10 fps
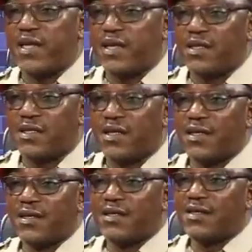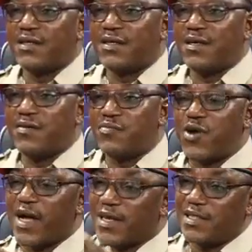me,
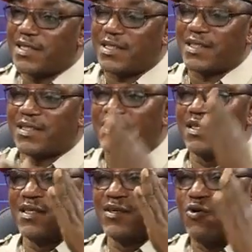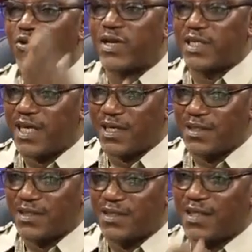Buhari's
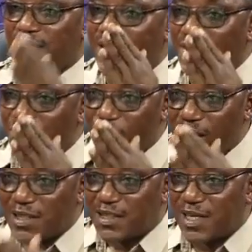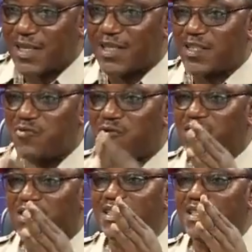hurricane, Buhari's integrity
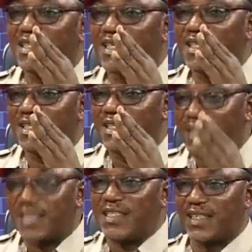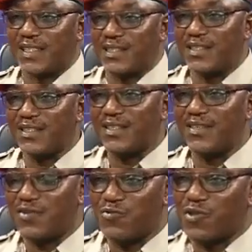was needed.
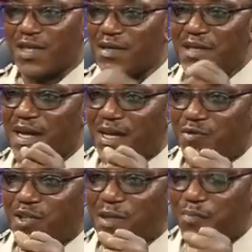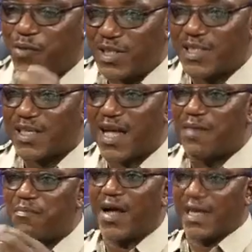It was a
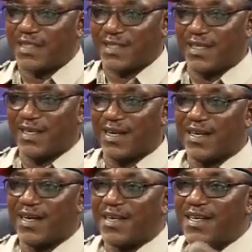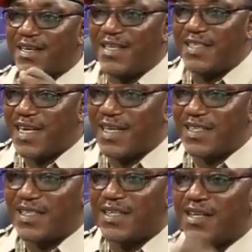political bite
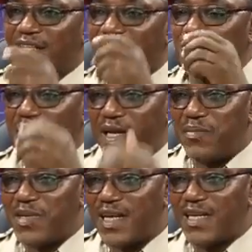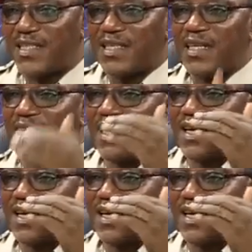needed to eliminate